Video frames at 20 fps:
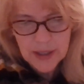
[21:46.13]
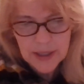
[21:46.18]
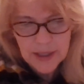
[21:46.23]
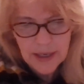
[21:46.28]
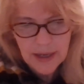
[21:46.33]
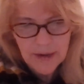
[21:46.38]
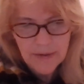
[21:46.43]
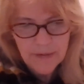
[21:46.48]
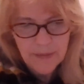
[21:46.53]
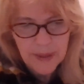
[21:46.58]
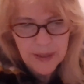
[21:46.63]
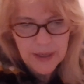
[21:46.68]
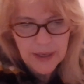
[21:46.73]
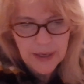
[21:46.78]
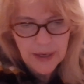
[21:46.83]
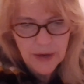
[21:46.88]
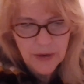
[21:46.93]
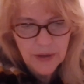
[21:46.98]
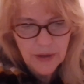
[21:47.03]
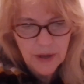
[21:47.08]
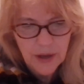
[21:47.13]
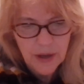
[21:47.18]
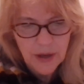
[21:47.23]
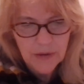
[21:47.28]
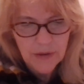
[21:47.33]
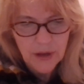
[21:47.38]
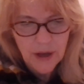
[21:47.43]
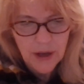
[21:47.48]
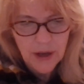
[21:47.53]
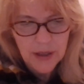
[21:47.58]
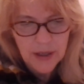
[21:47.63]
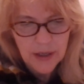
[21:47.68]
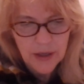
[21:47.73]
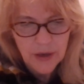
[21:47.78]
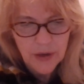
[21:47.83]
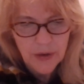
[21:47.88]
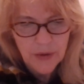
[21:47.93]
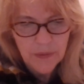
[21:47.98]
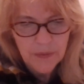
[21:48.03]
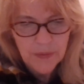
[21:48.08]
to have been here long
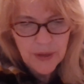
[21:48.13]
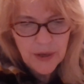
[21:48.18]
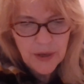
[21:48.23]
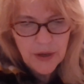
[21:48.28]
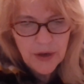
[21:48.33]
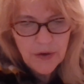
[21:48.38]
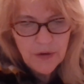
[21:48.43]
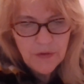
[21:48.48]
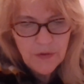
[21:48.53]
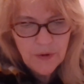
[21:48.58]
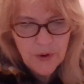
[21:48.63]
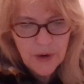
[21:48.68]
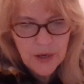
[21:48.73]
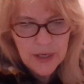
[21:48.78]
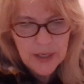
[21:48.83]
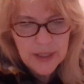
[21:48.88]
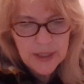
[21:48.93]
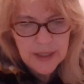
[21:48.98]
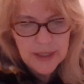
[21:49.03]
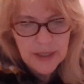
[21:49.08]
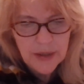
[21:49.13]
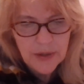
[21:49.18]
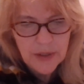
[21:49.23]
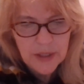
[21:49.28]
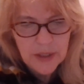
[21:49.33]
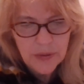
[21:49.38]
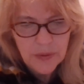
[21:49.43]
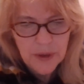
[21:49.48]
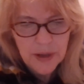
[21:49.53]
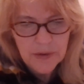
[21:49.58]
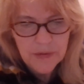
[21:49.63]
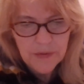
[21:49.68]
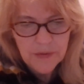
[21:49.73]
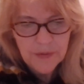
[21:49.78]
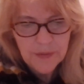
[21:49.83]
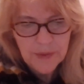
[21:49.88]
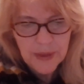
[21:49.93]
ago, for it is nearly 12.